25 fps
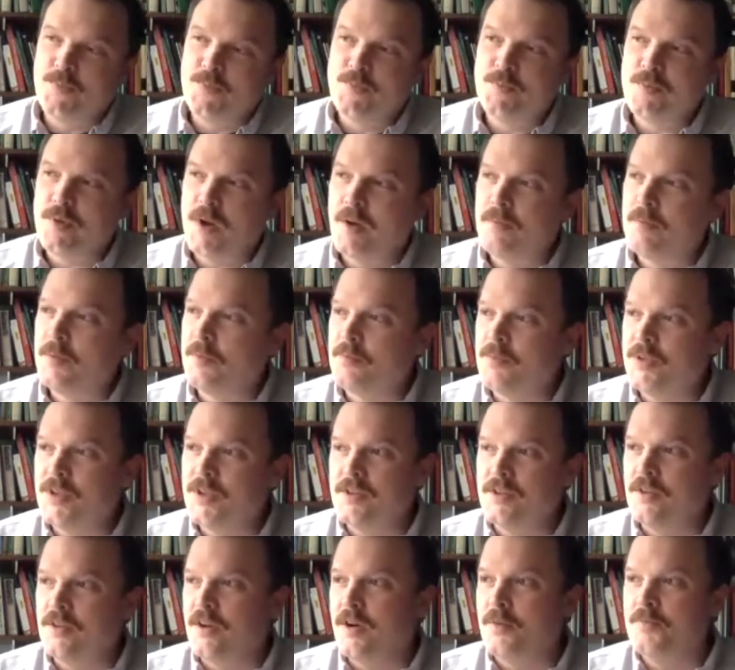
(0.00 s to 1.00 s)
probably
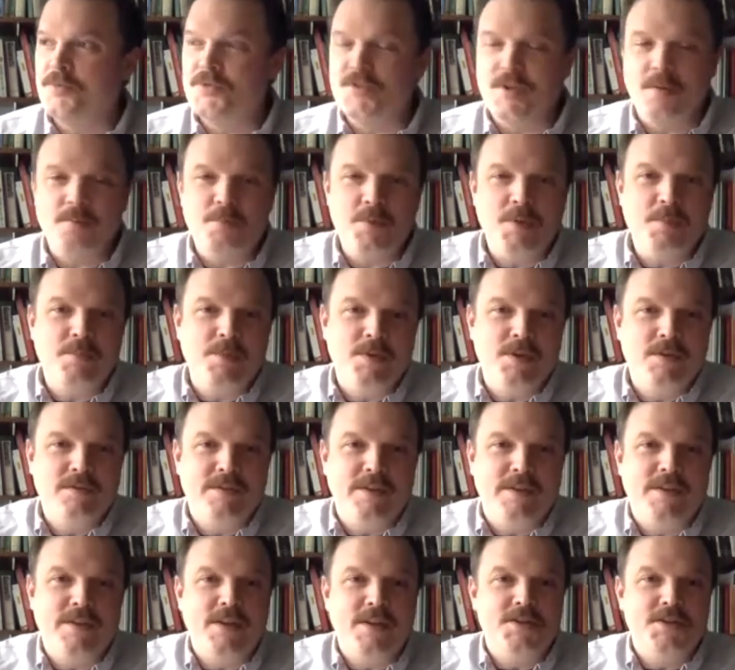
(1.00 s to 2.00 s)
alarmed some people at the
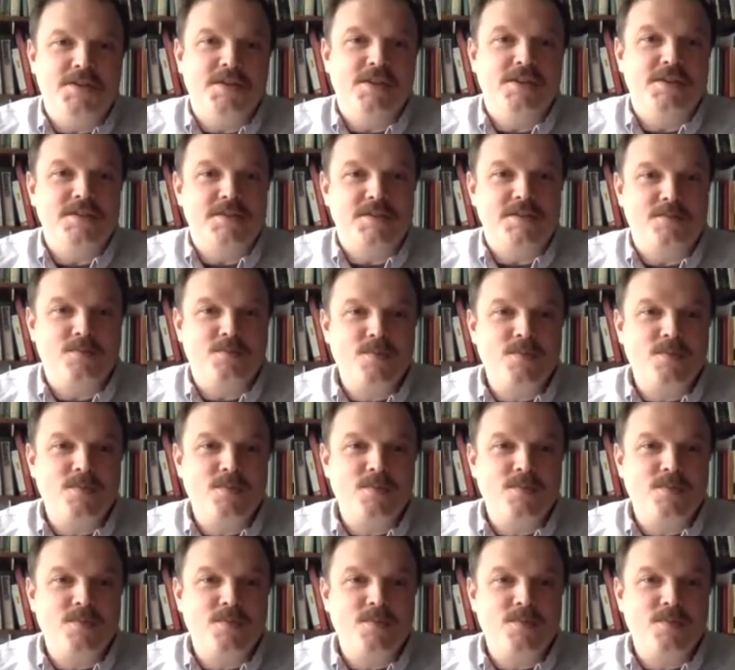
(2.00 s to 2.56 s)
foundation because the